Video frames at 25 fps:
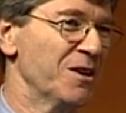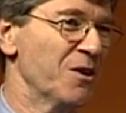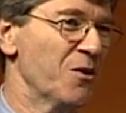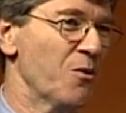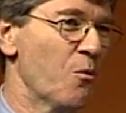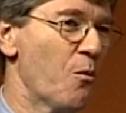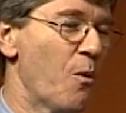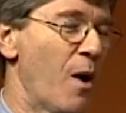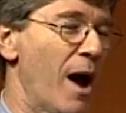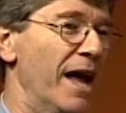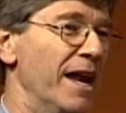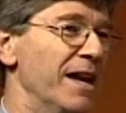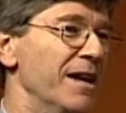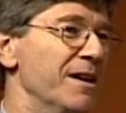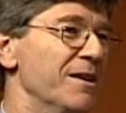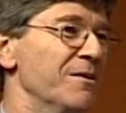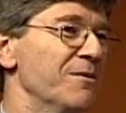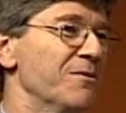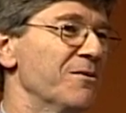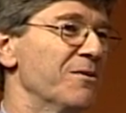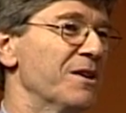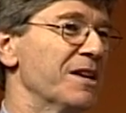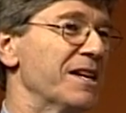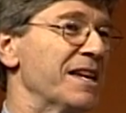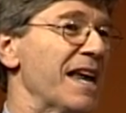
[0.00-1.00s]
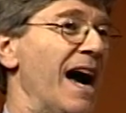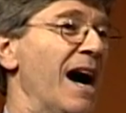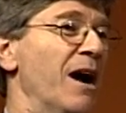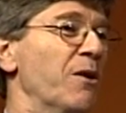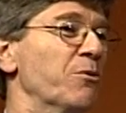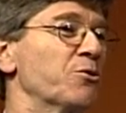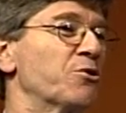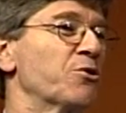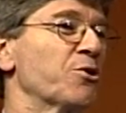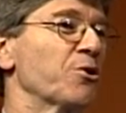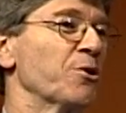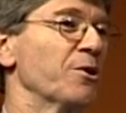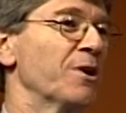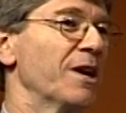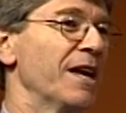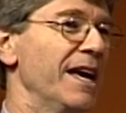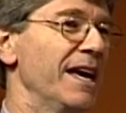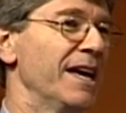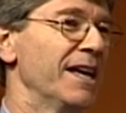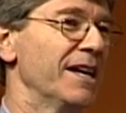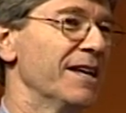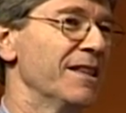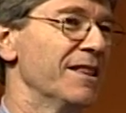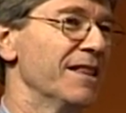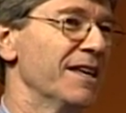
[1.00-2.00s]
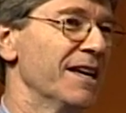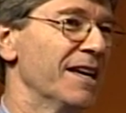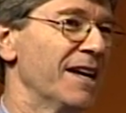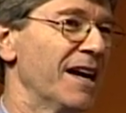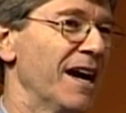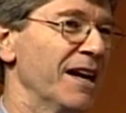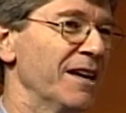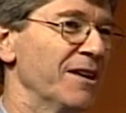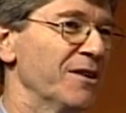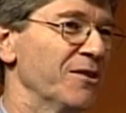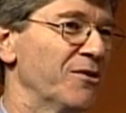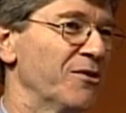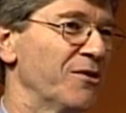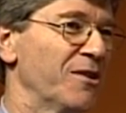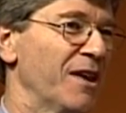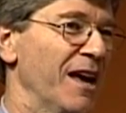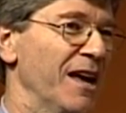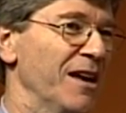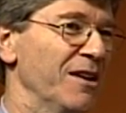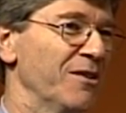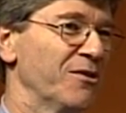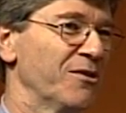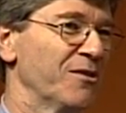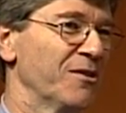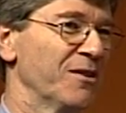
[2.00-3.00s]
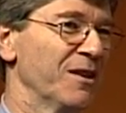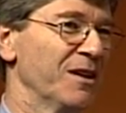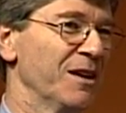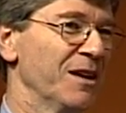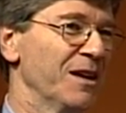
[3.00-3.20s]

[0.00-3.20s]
When the downturn hit in the United States,